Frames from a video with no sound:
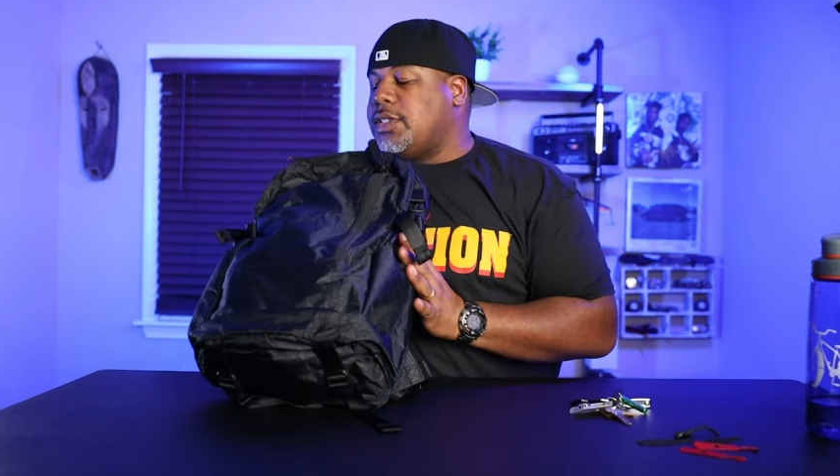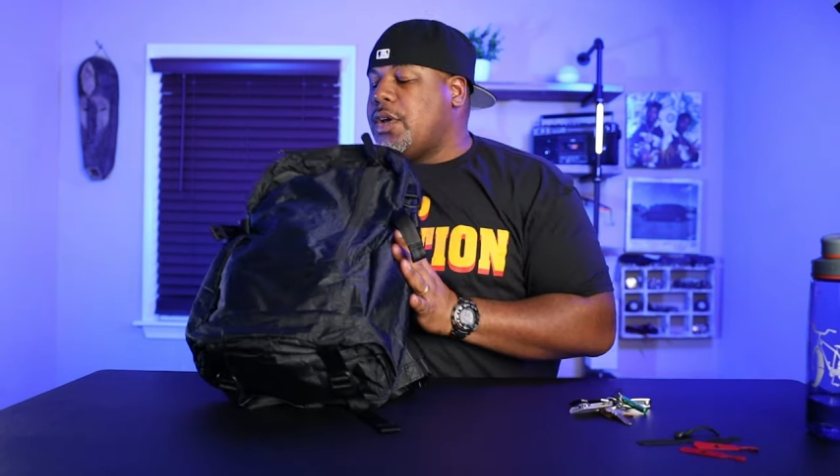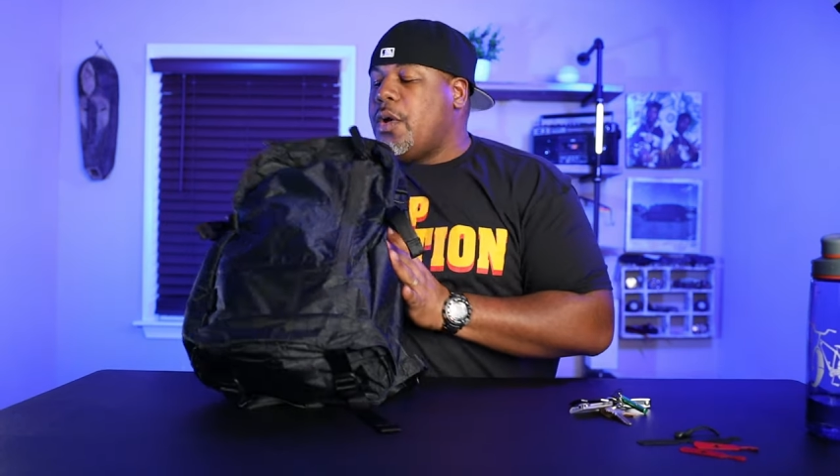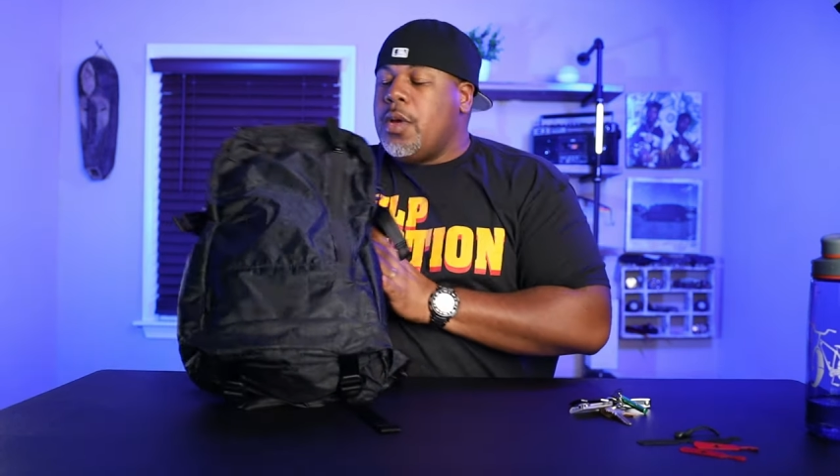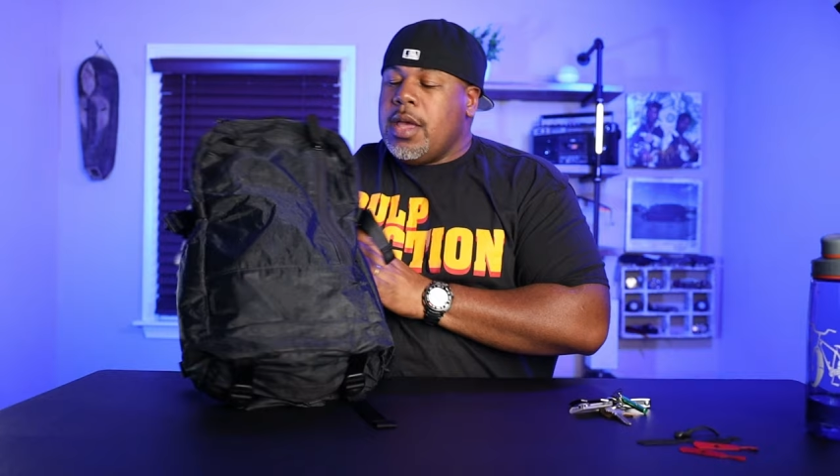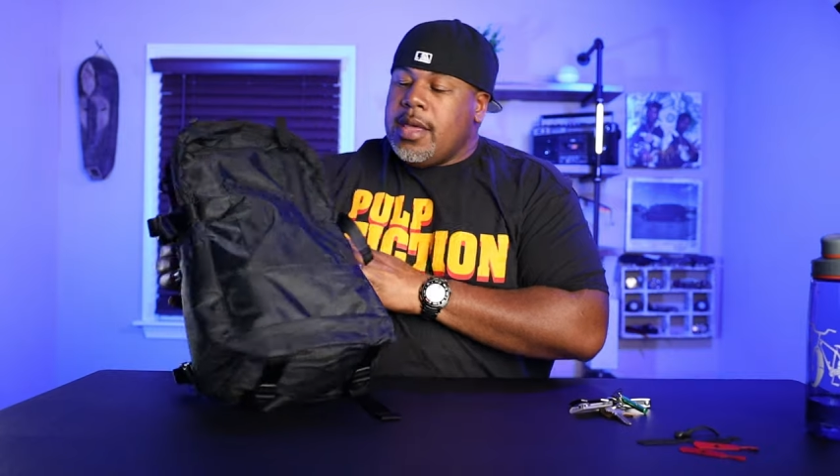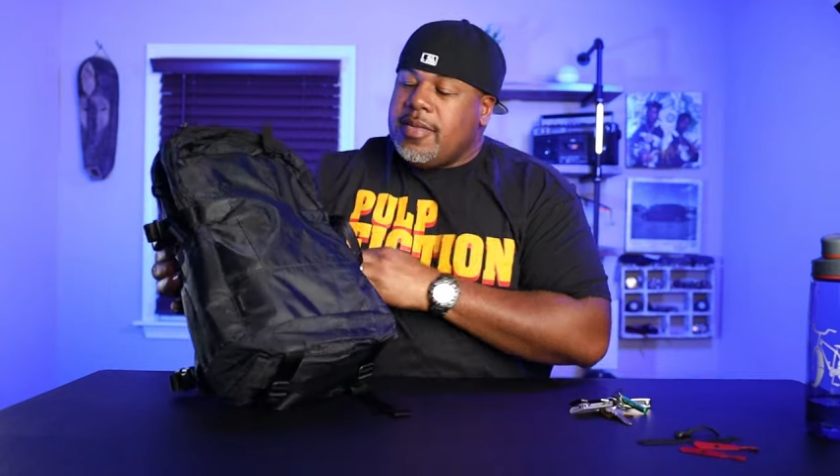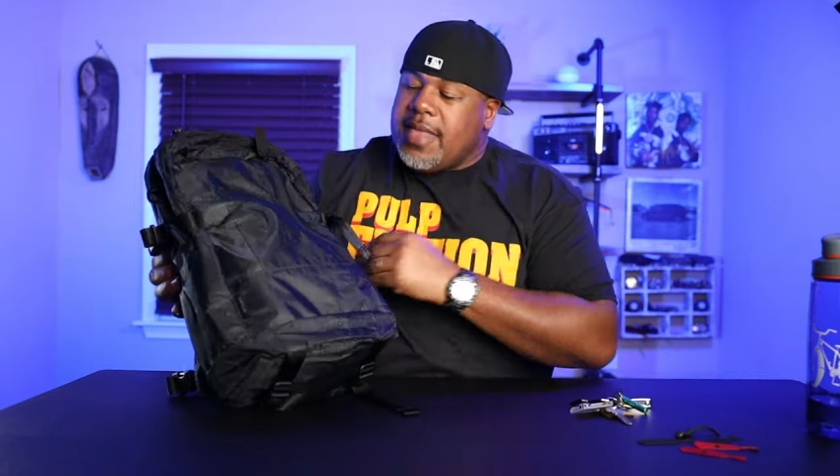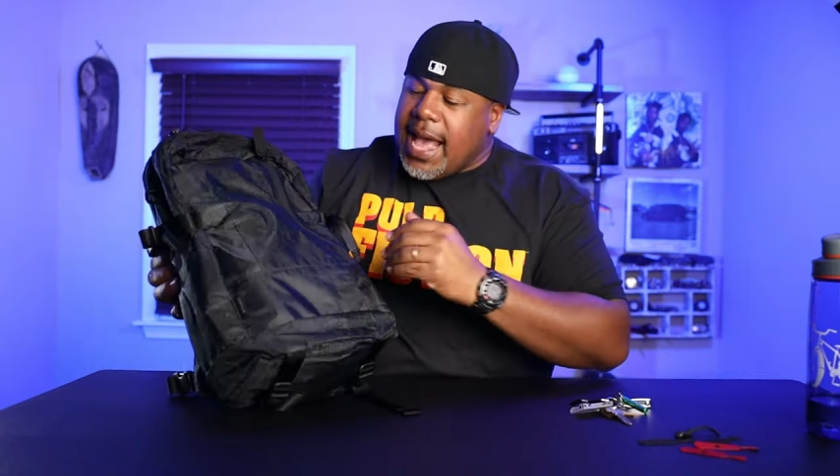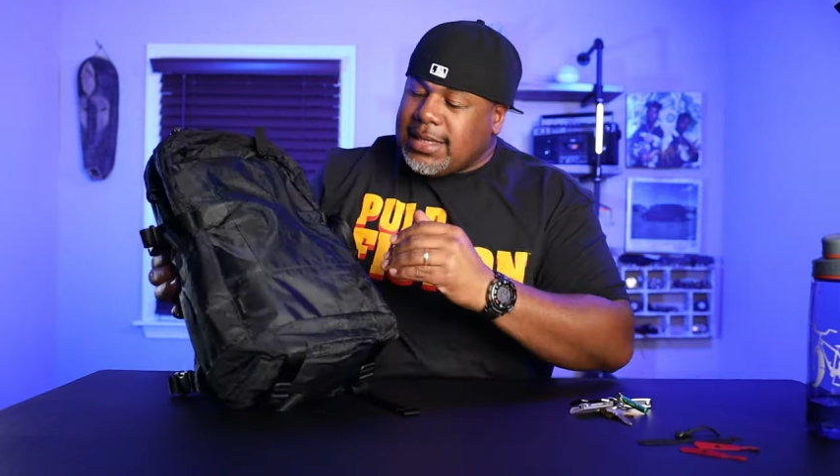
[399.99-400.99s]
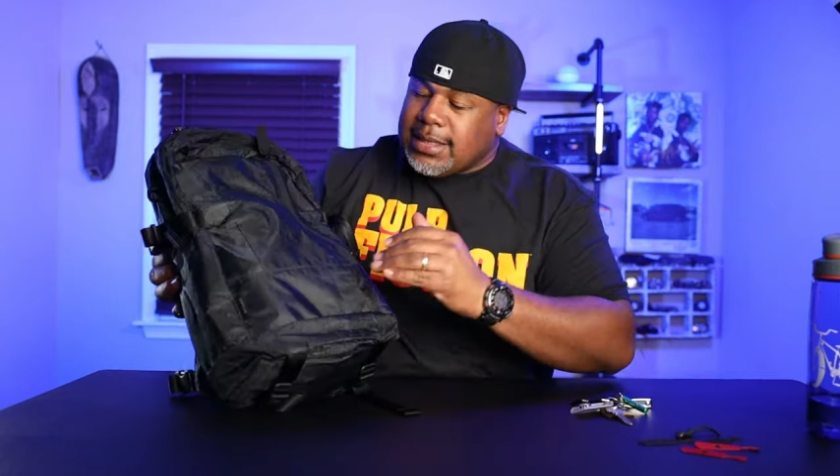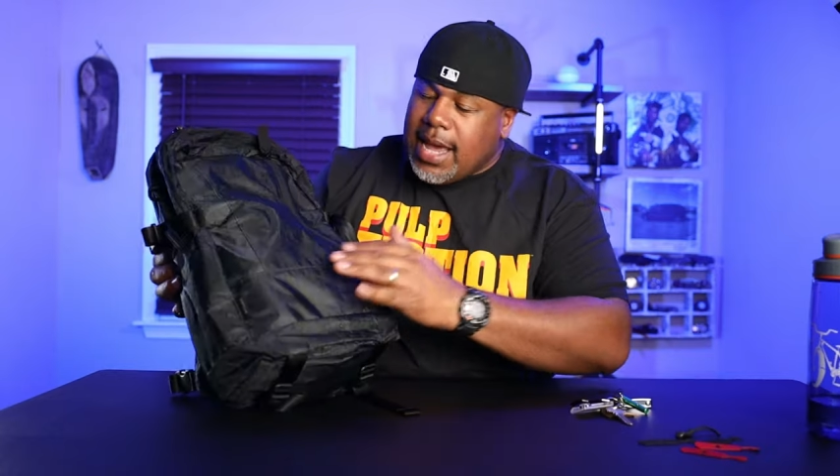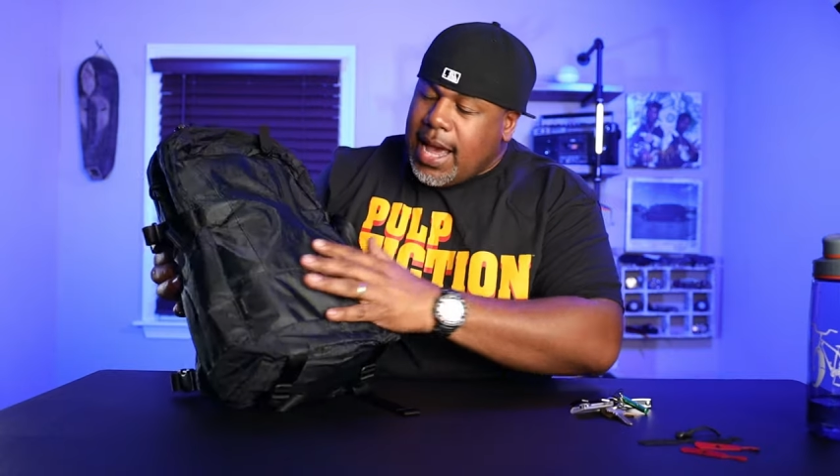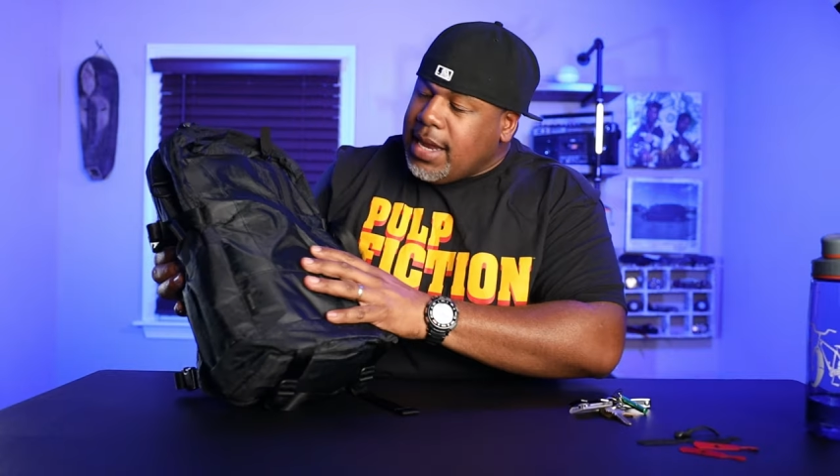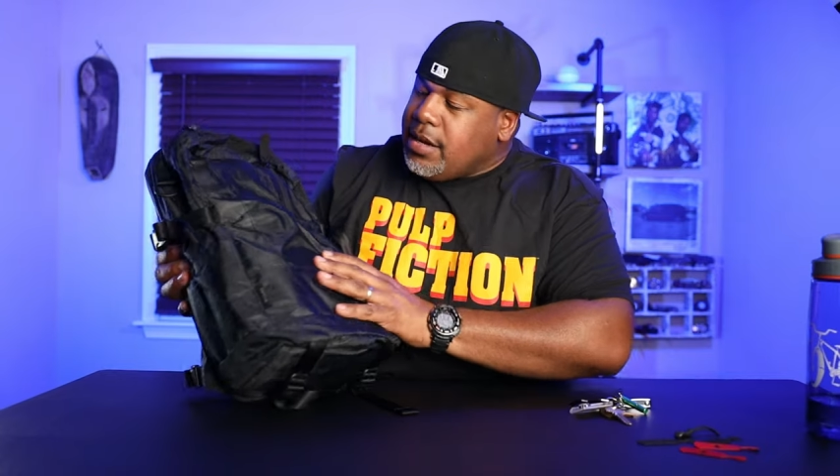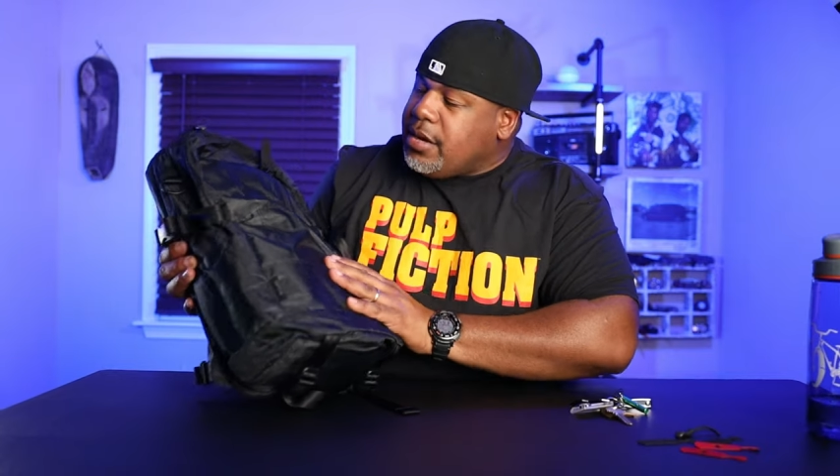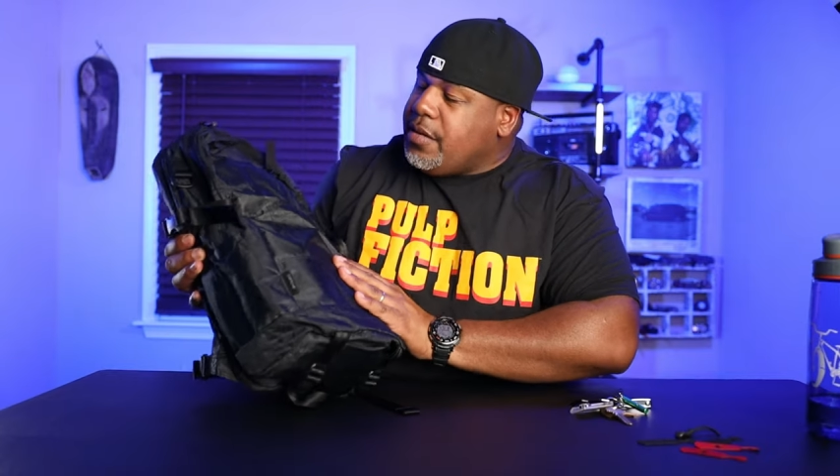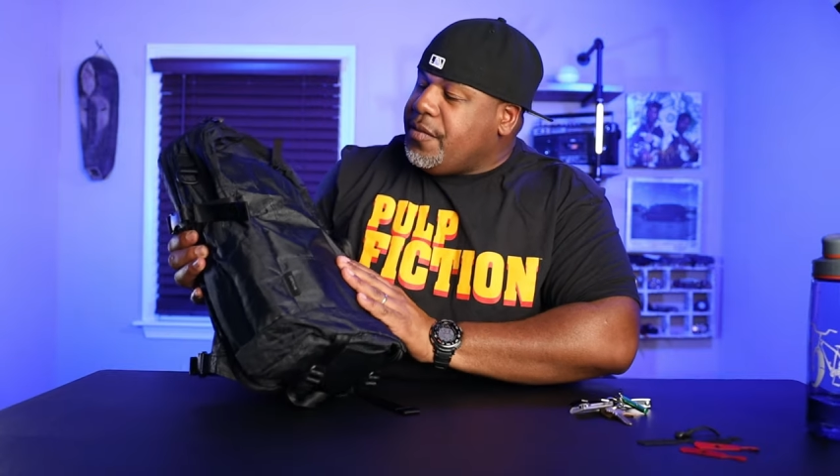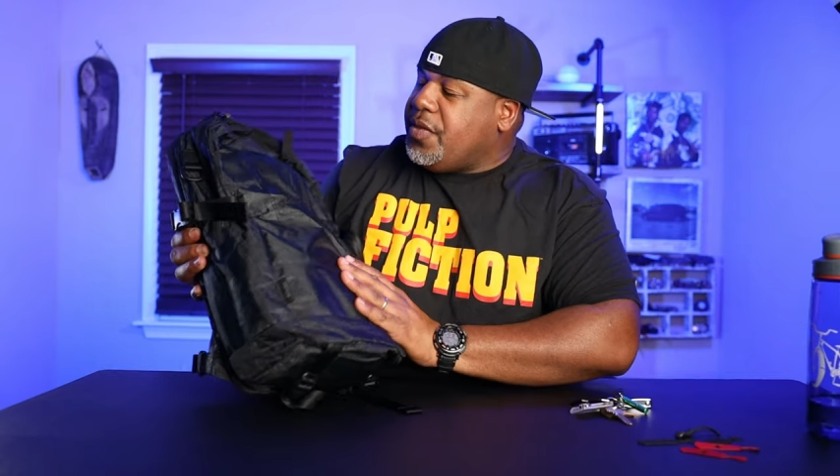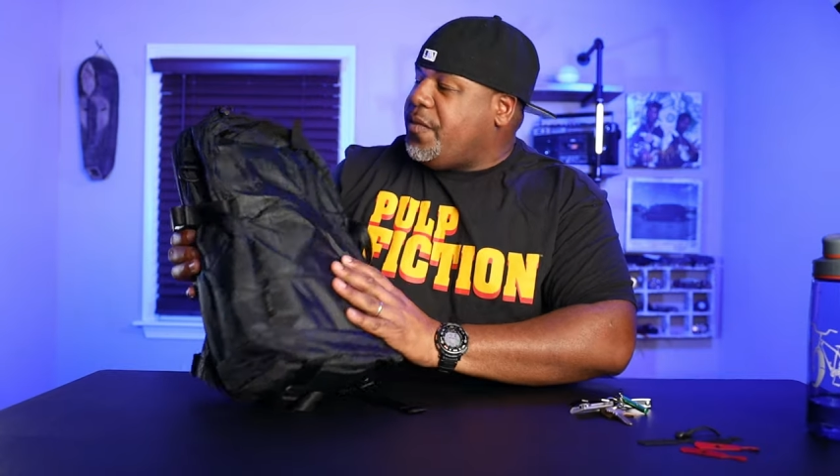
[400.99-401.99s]
So that's kind
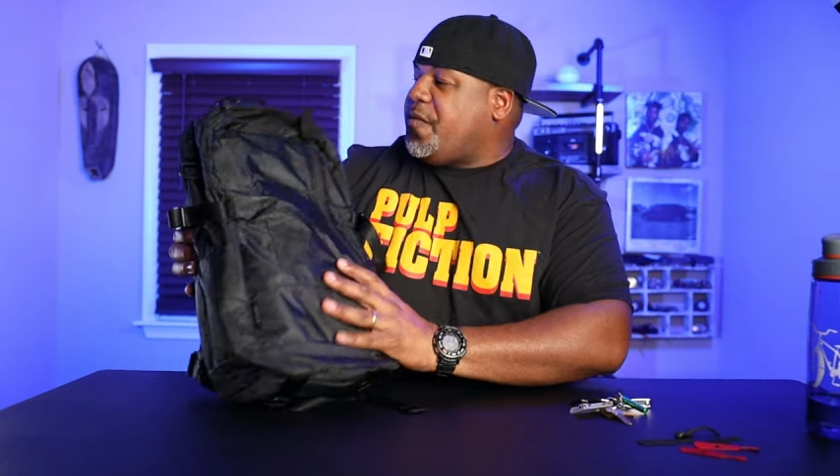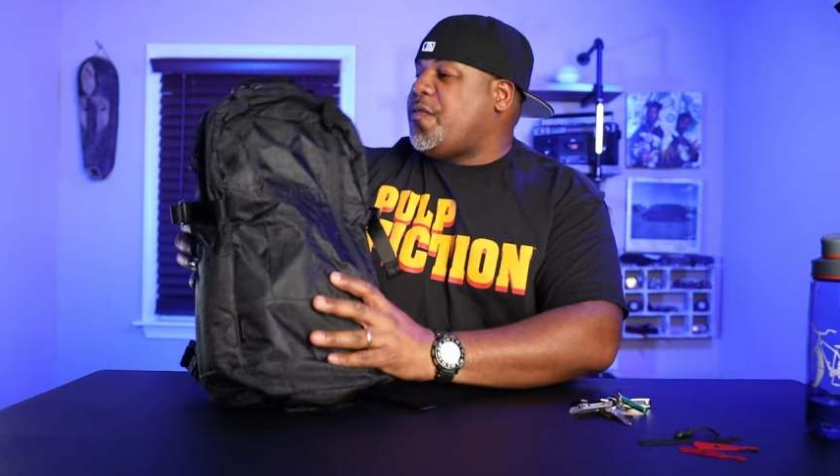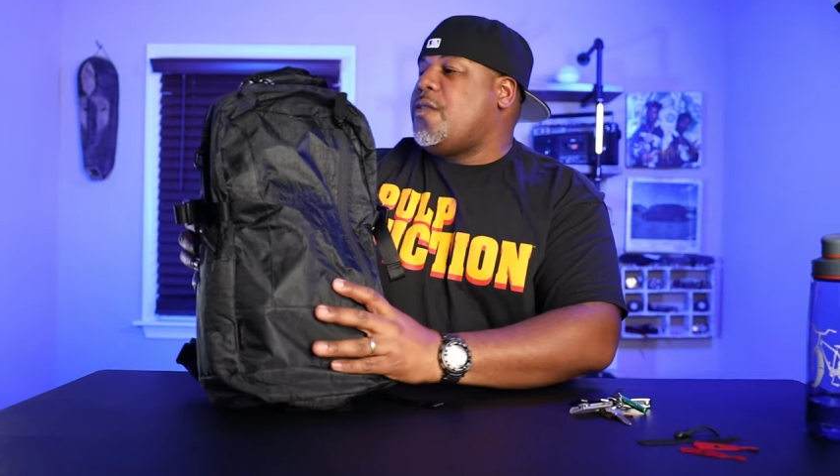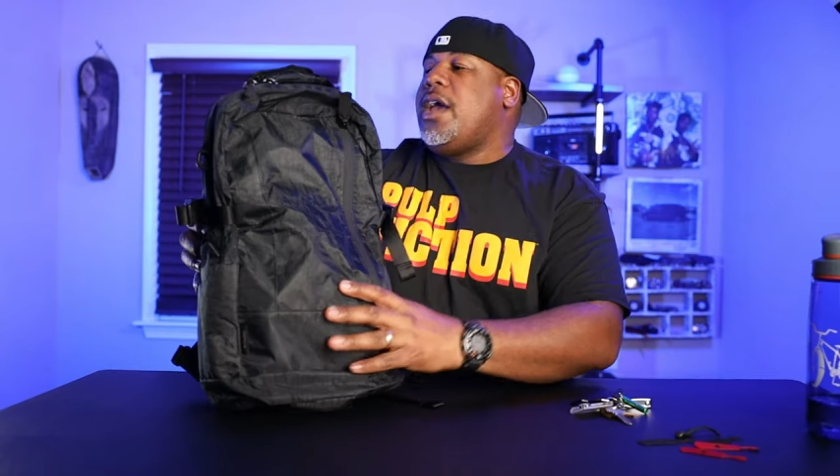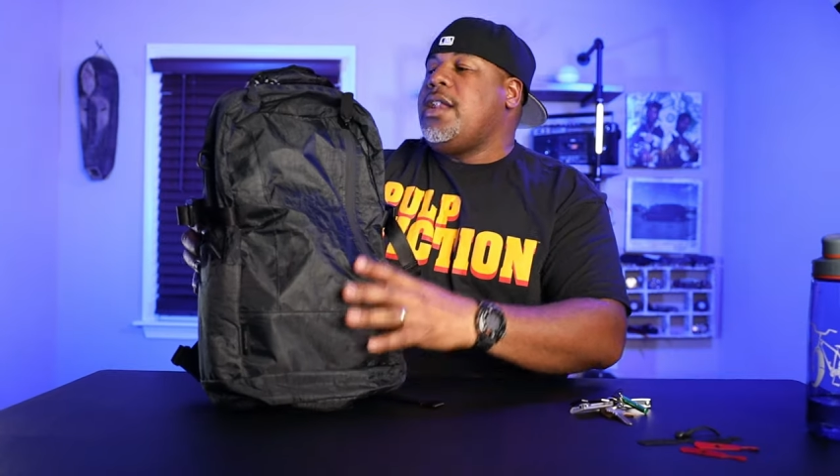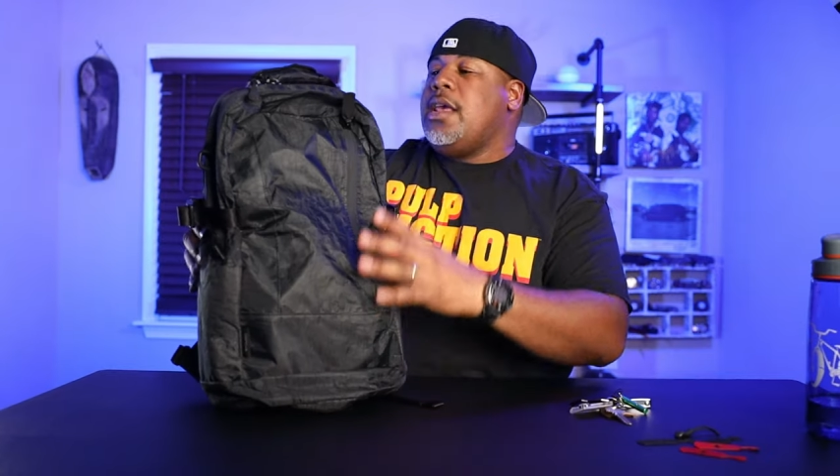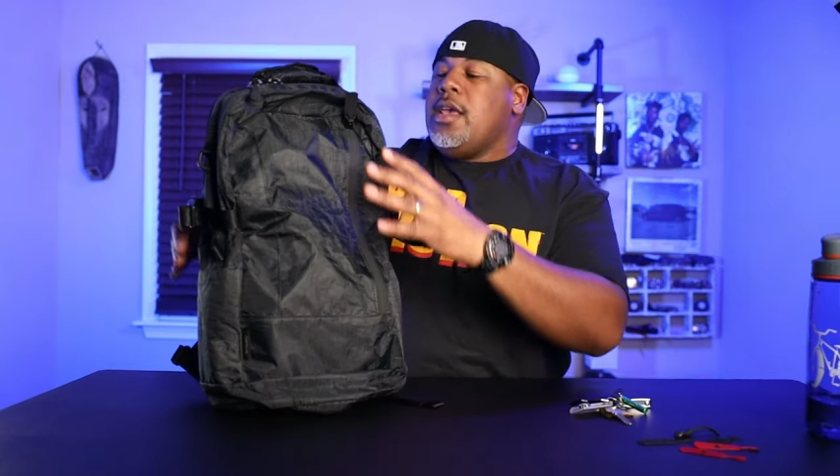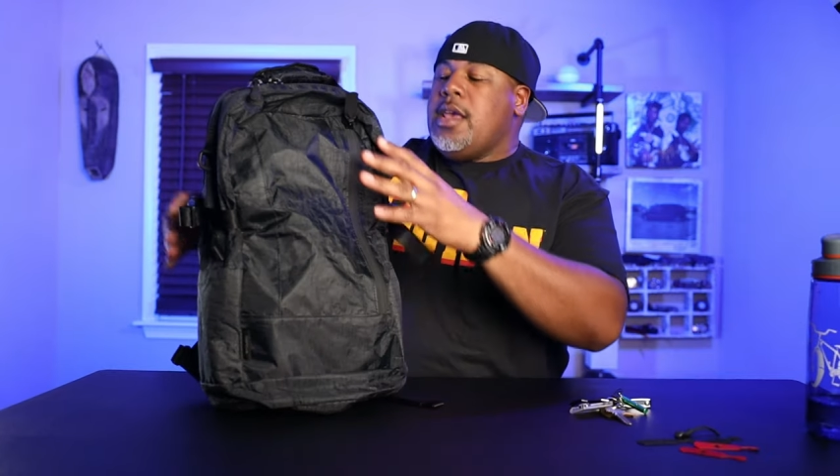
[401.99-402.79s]
of the front.